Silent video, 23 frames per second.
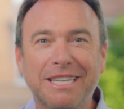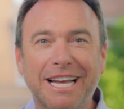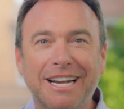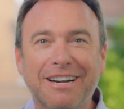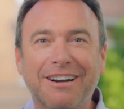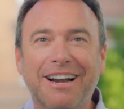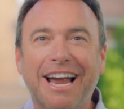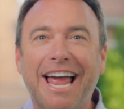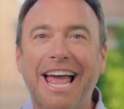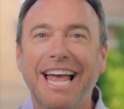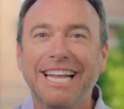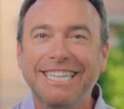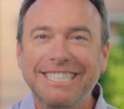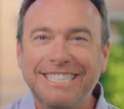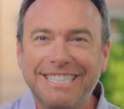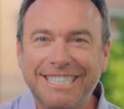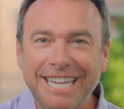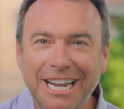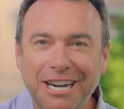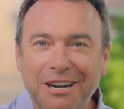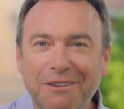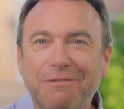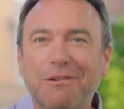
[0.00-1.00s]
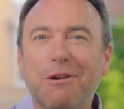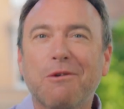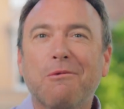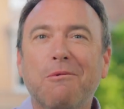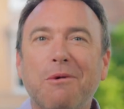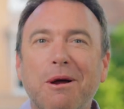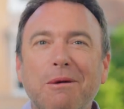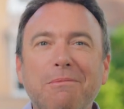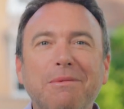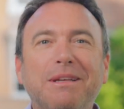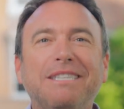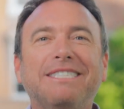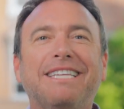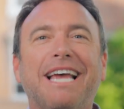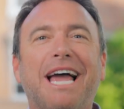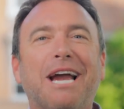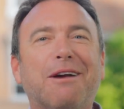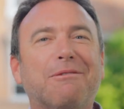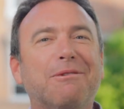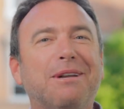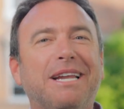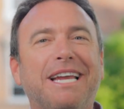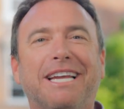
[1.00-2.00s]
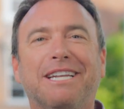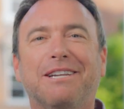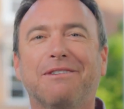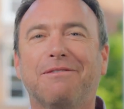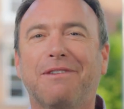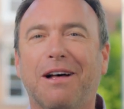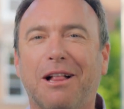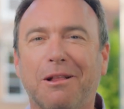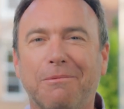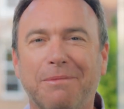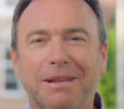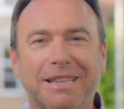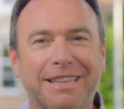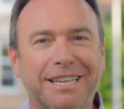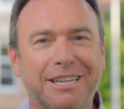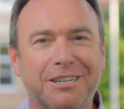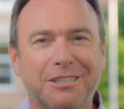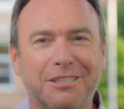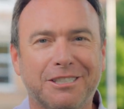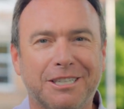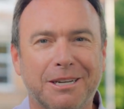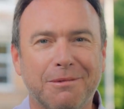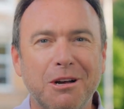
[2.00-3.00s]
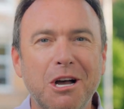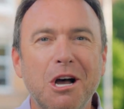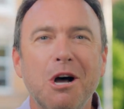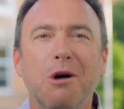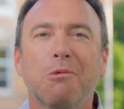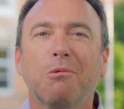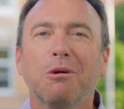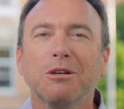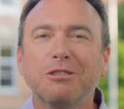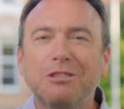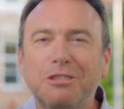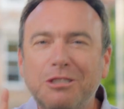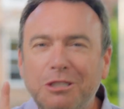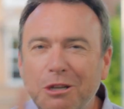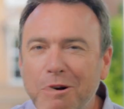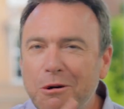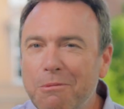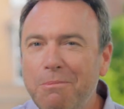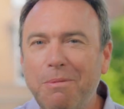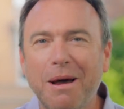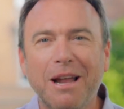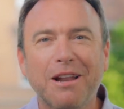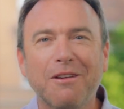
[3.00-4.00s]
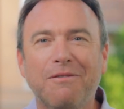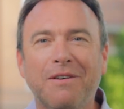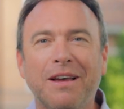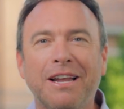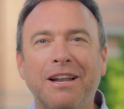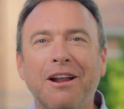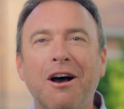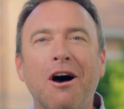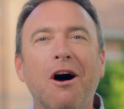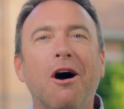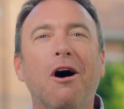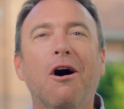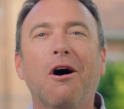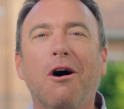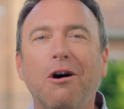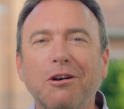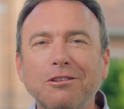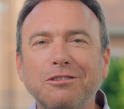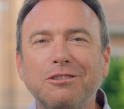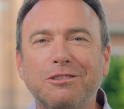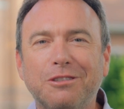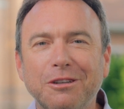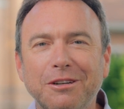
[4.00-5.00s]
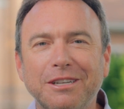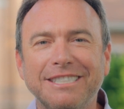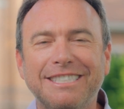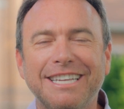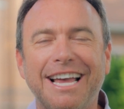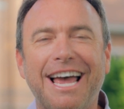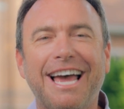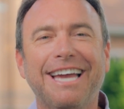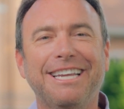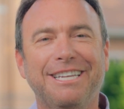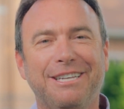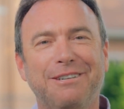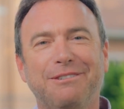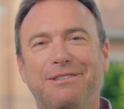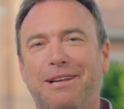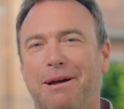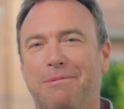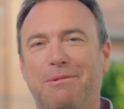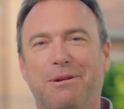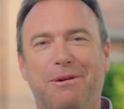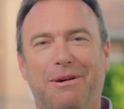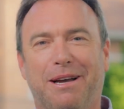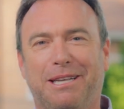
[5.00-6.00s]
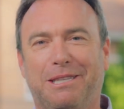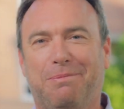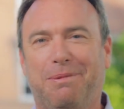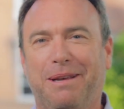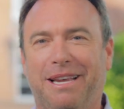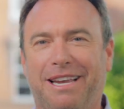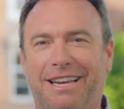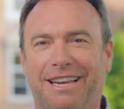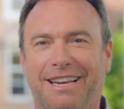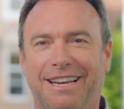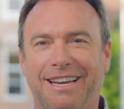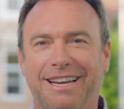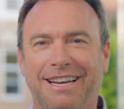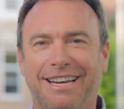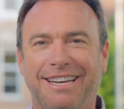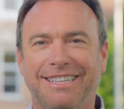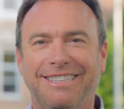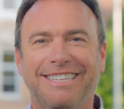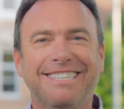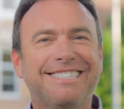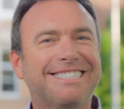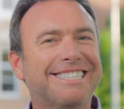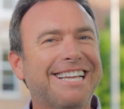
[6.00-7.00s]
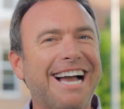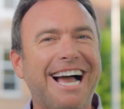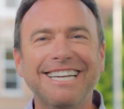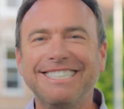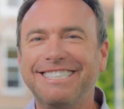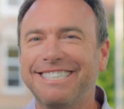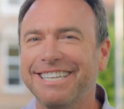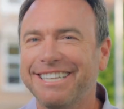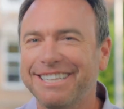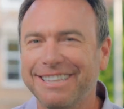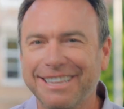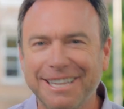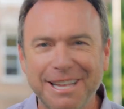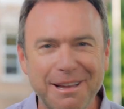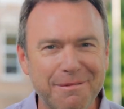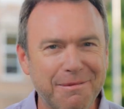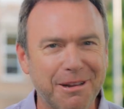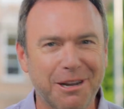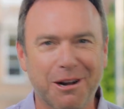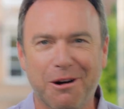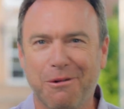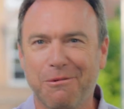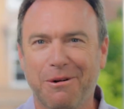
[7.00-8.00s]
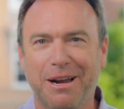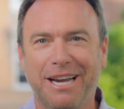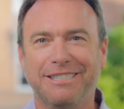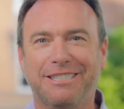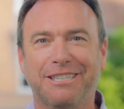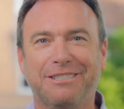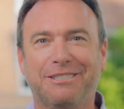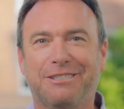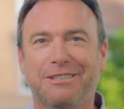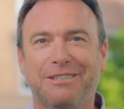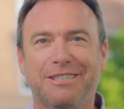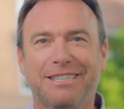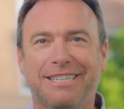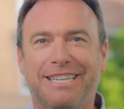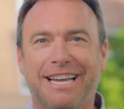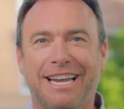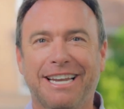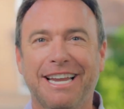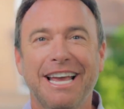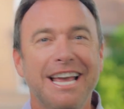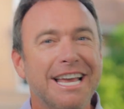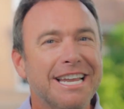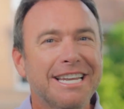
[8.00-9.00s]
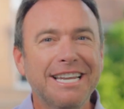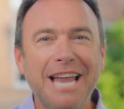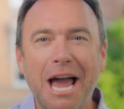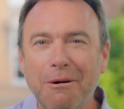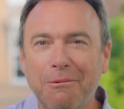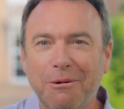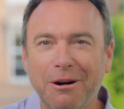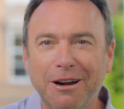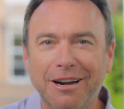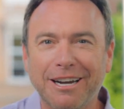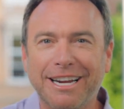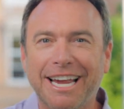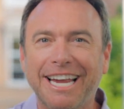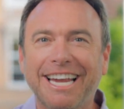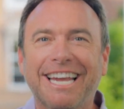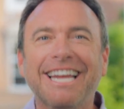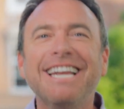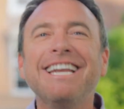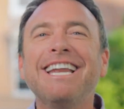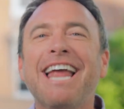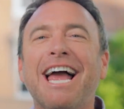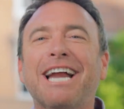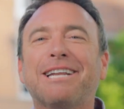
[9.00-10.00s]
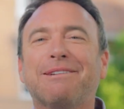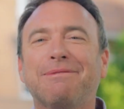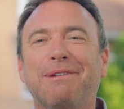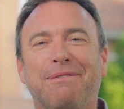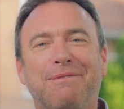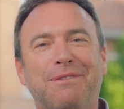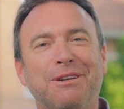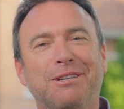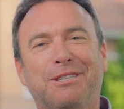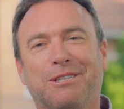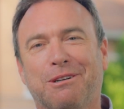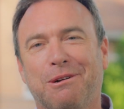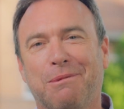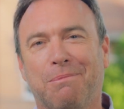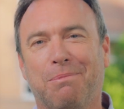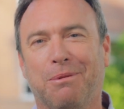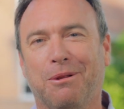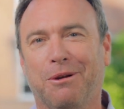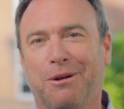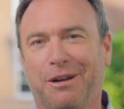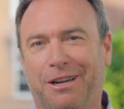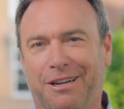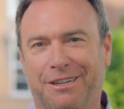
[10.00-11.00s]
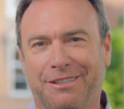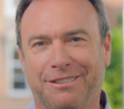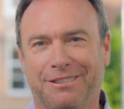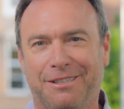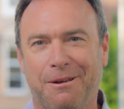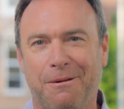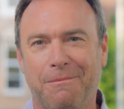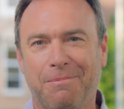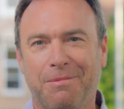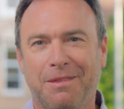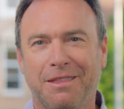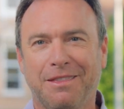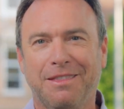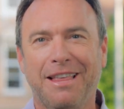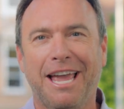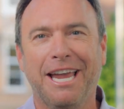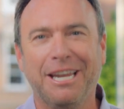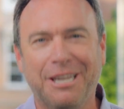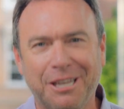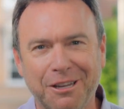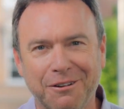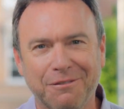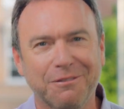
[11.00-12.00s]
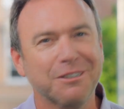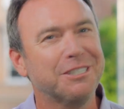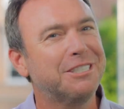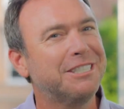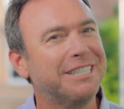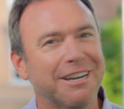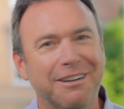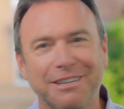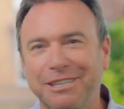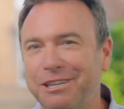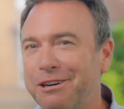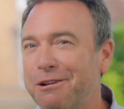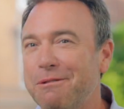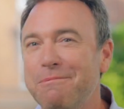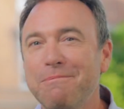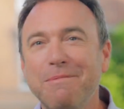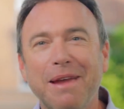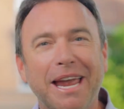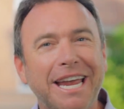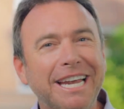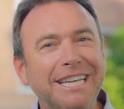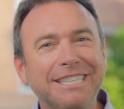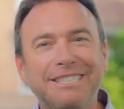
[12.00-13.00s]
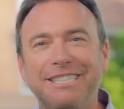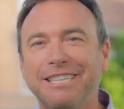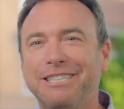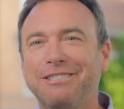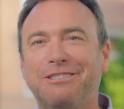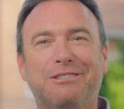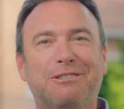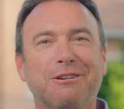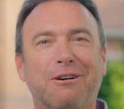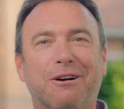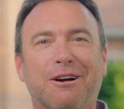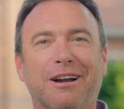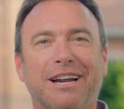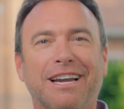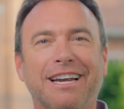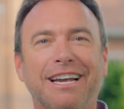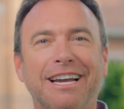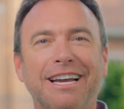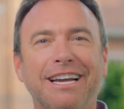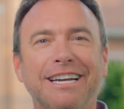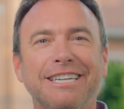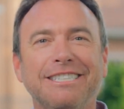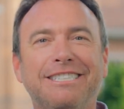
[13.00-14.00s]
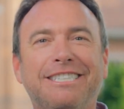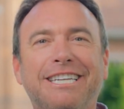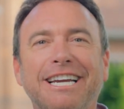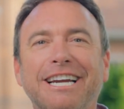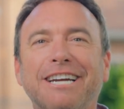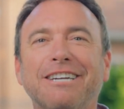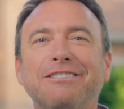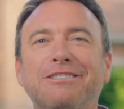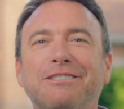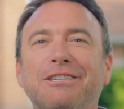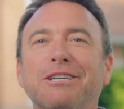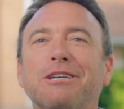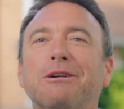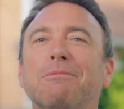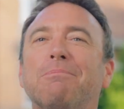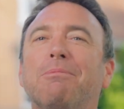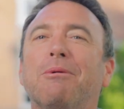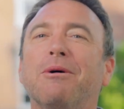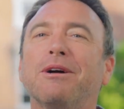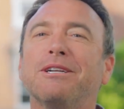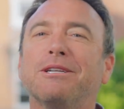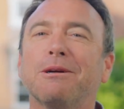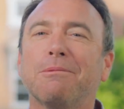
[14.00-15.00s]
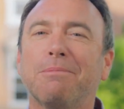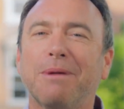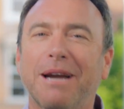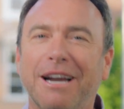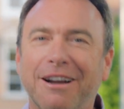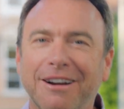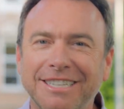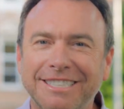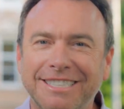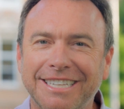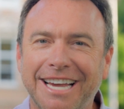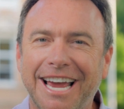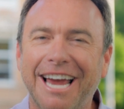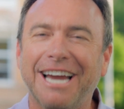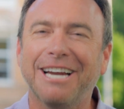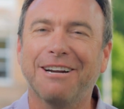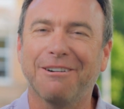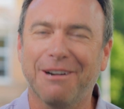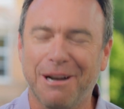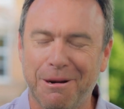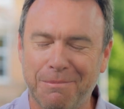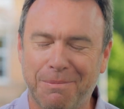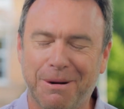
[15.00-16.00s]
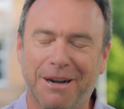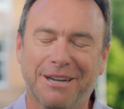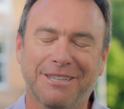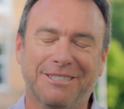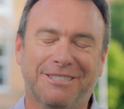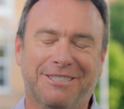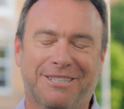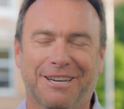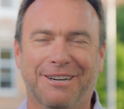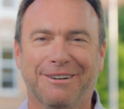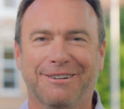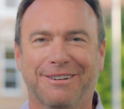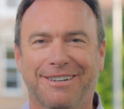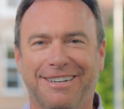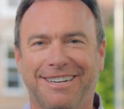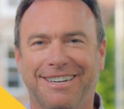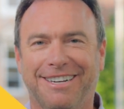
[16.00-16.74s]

center and Center for Women's Equity and Development Leadership will soon benefit all students at UWSP. The sky's the limit on ways a student can network and connect with future employers. Thank you for sharing your amazing story. Cheers to your pointer parents and grandparents too.